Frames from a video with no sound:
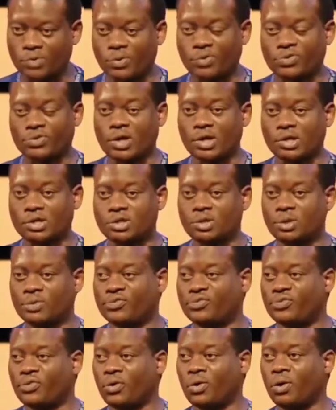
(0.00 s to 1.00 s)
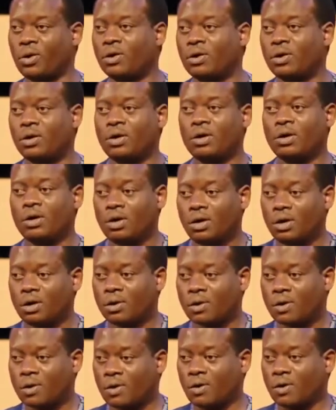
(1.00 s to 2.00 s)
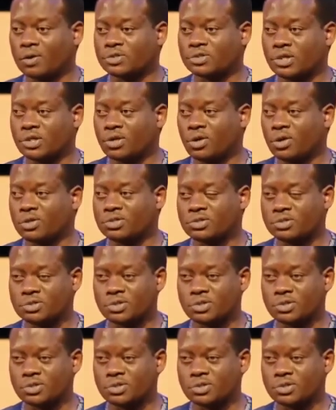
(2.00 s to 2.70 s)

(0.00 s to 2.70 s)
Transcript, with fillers: We thank you for causing us